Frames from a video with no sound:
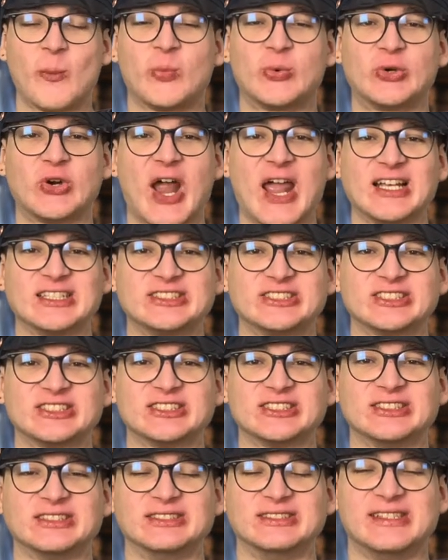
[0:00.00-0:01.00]
Press
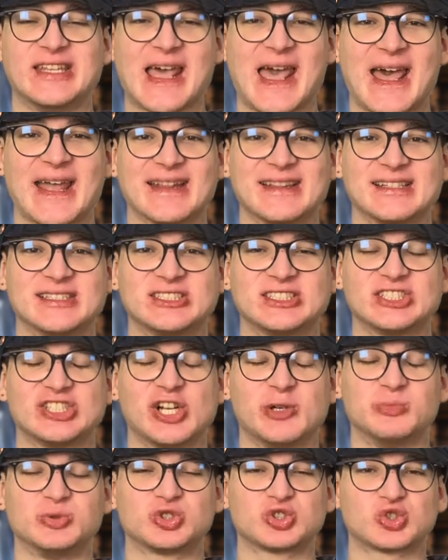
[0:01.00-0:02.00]
that
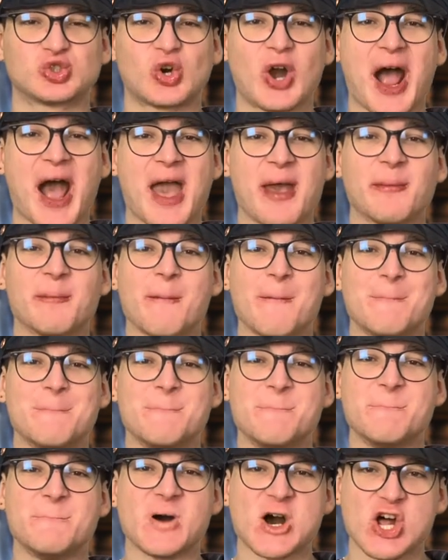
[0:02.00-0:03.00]
subscribe
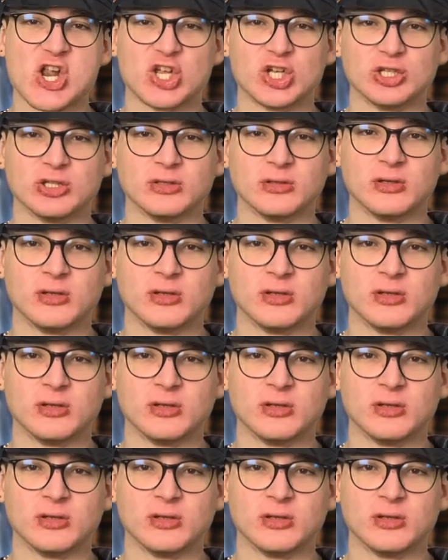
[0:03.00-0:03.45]
button.